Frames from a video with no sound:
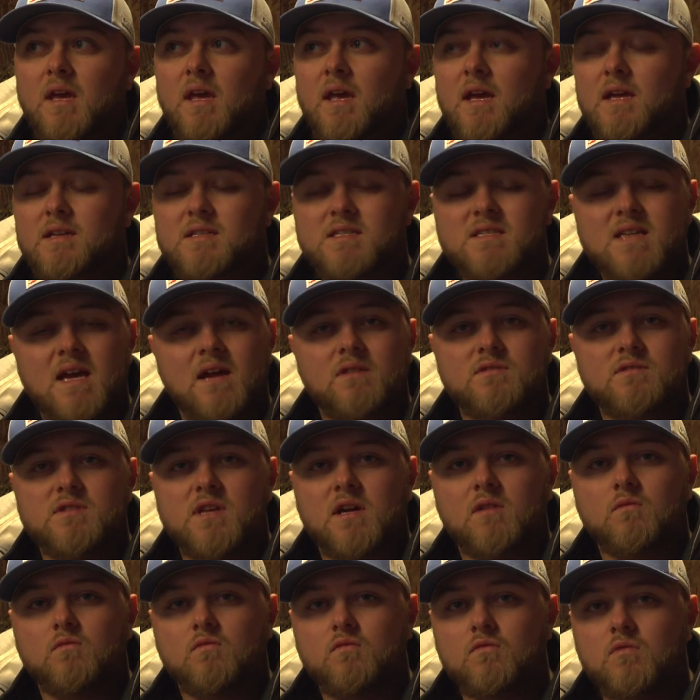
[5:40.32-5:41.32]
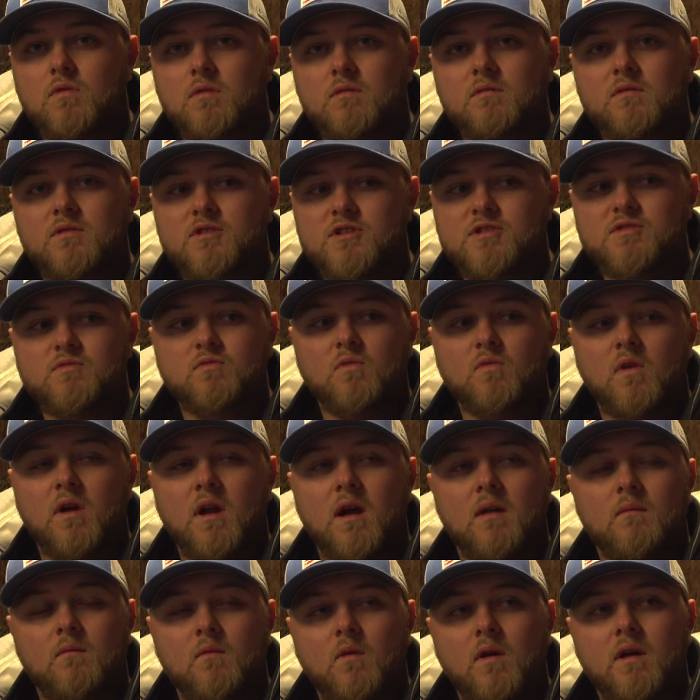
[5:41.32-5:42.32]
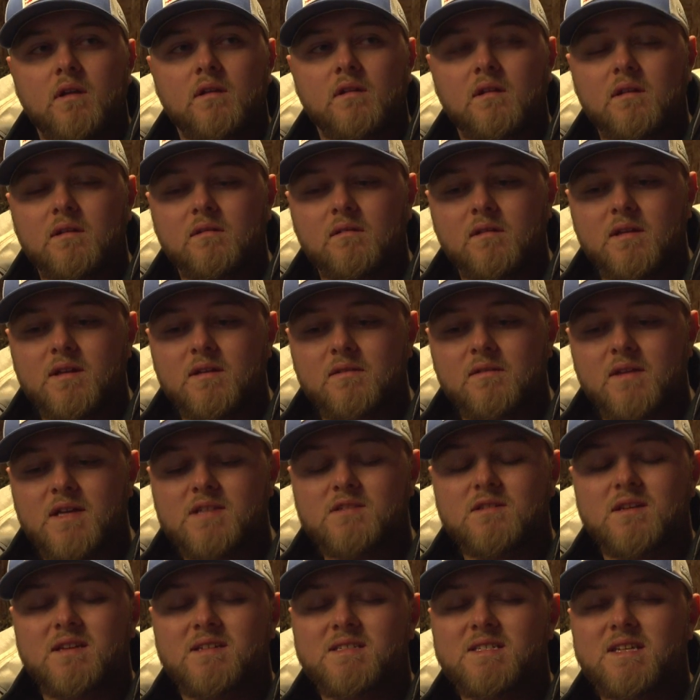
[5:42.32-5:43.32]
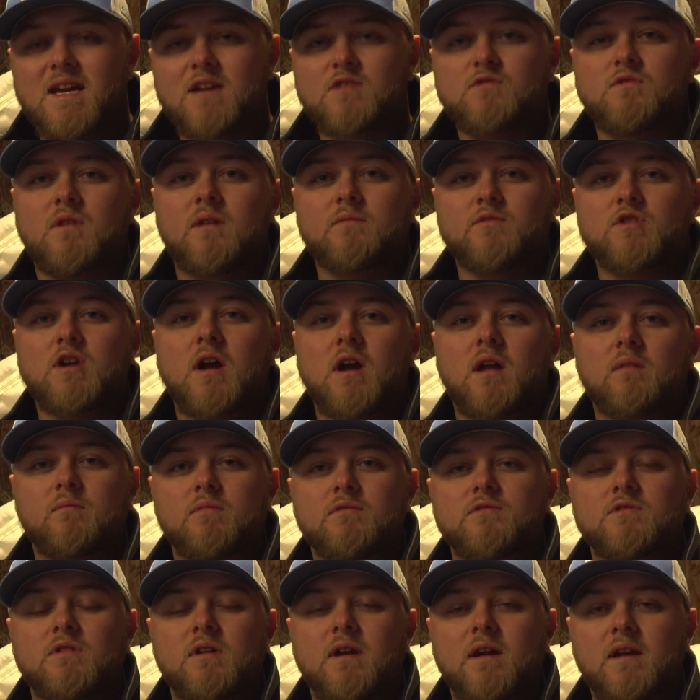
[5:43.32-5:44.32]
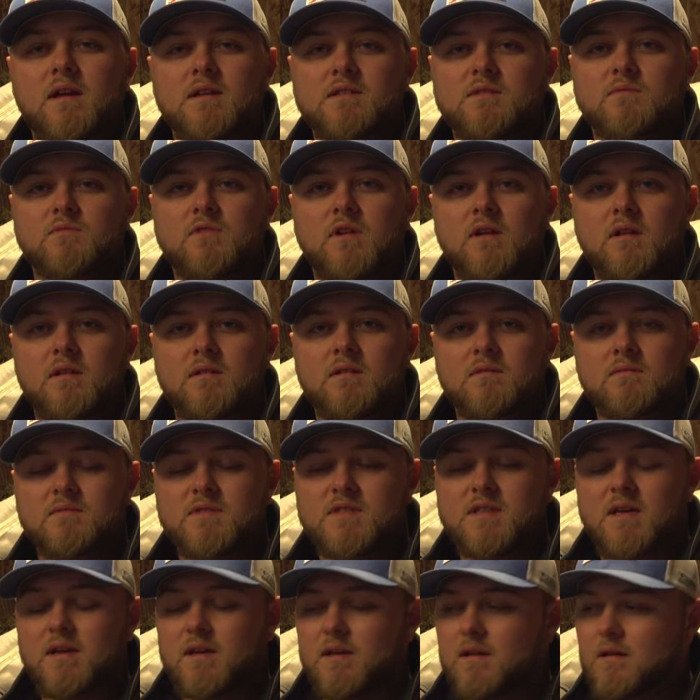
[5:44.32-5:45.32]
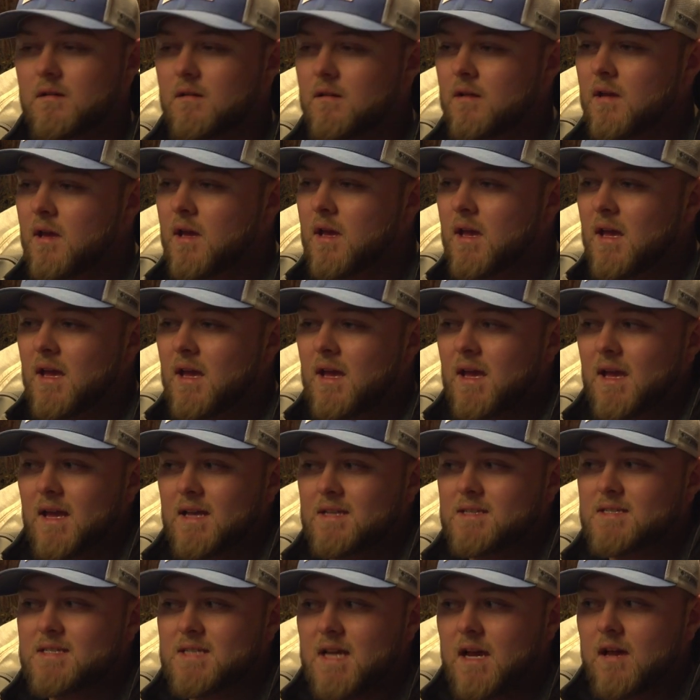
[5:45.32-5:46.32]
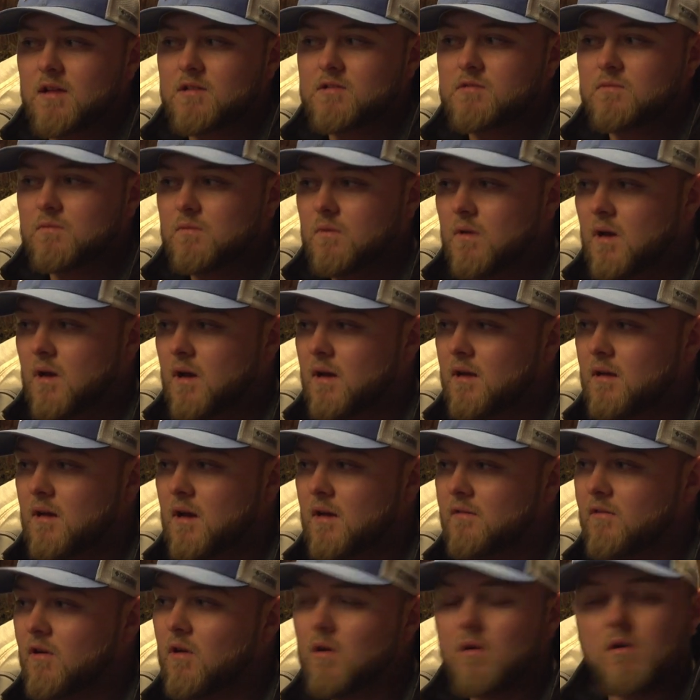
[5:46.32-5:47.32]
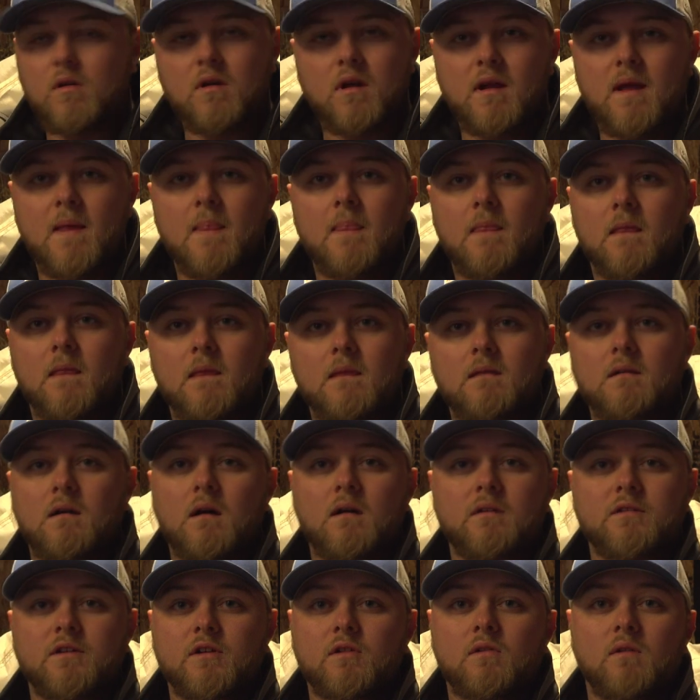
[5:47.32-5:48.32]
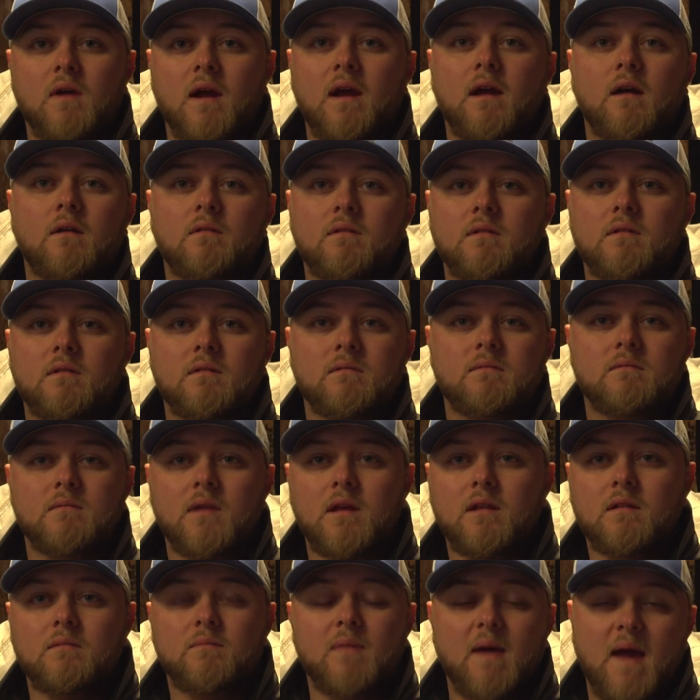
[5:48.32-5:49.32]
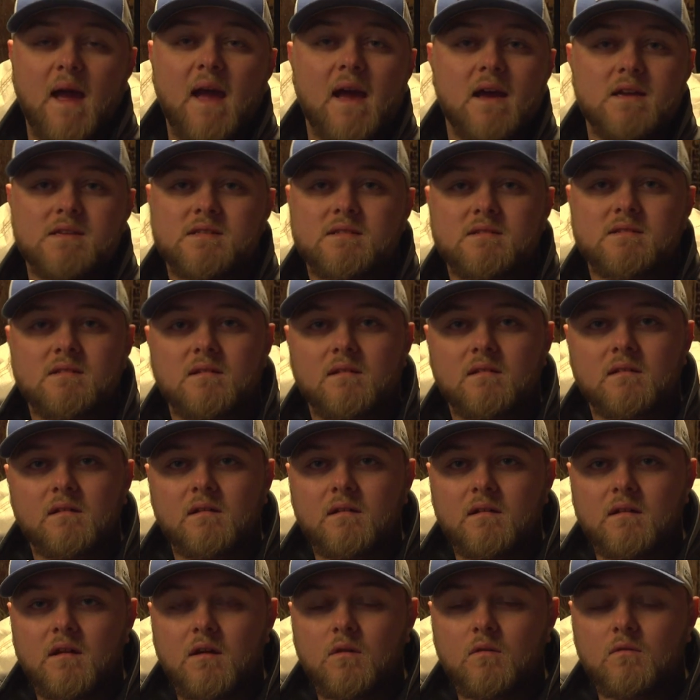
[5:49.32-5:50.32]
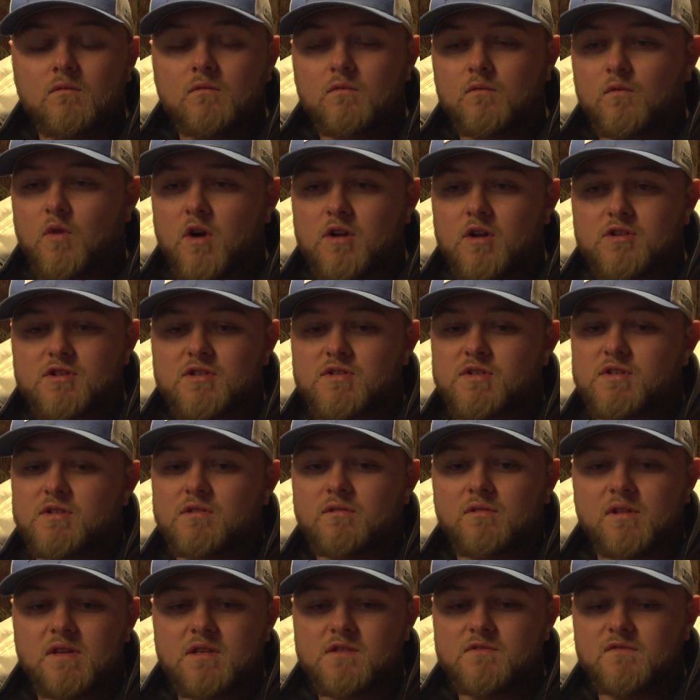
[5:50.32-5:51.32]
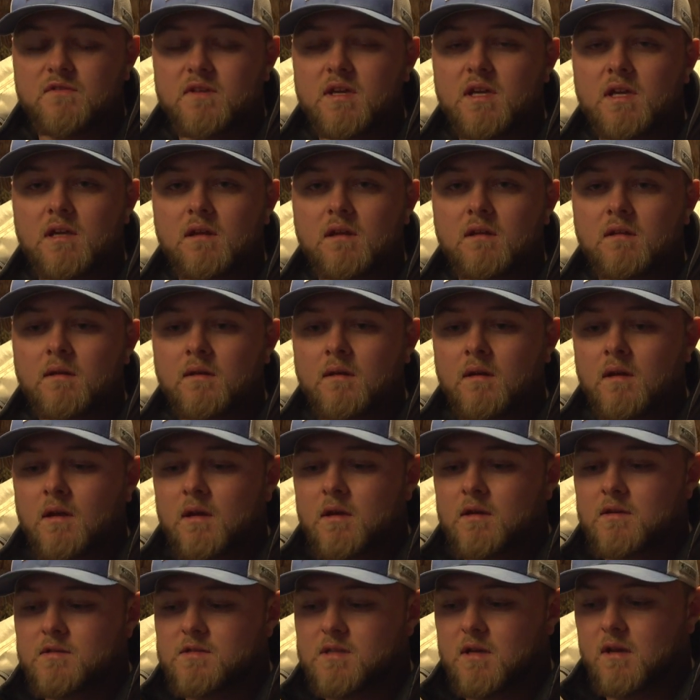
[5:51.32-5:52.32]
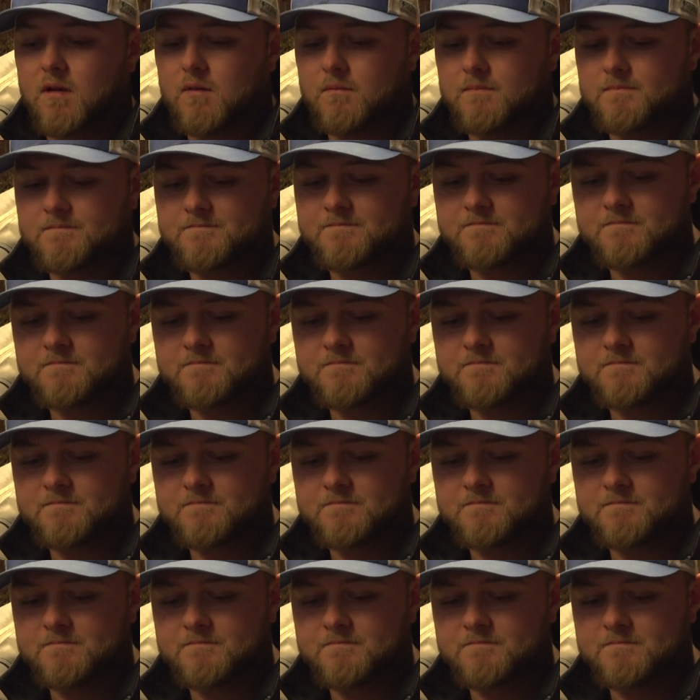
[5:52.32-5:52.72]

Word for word: it sounds like r- just what I'm wanting to. Li- that's it sounds what I'm trying to portray. I guess I'm trying to say here. It sounds what I've heard in on the ground in the past. You know, watching snow geese feed. So